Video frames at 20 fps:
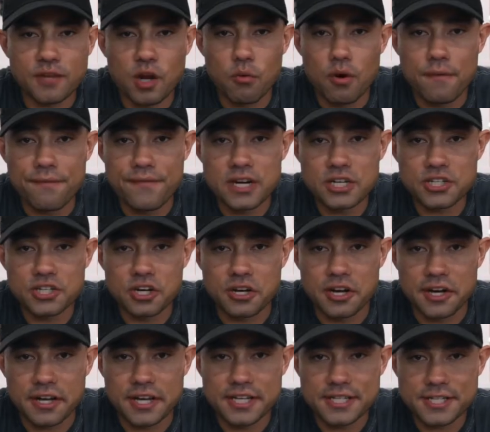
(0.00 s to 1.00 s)
We'll finish the
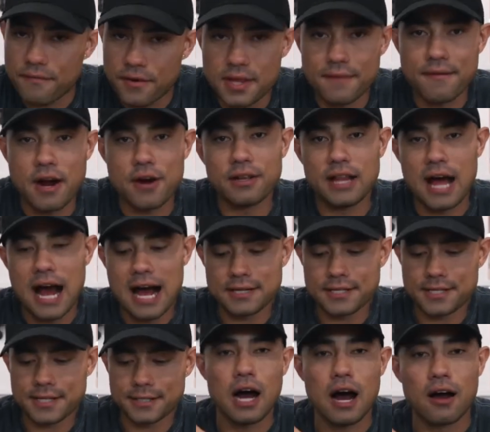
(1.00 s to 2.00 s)
cookies for the very
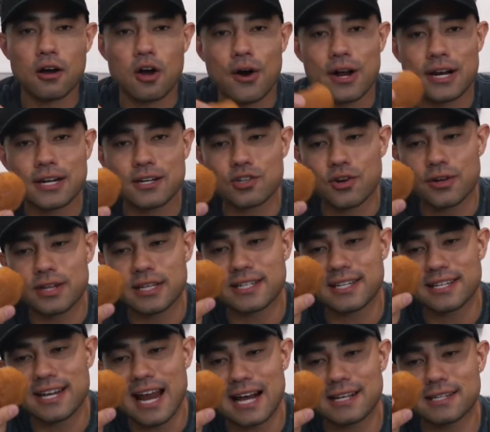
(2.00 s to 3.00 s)
last. I'll go ahead and enjoy
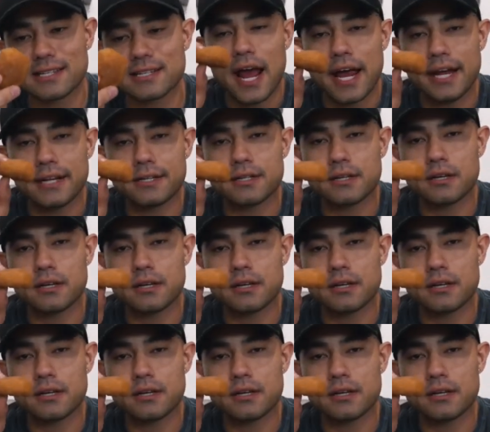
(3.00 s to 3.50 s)
these next 8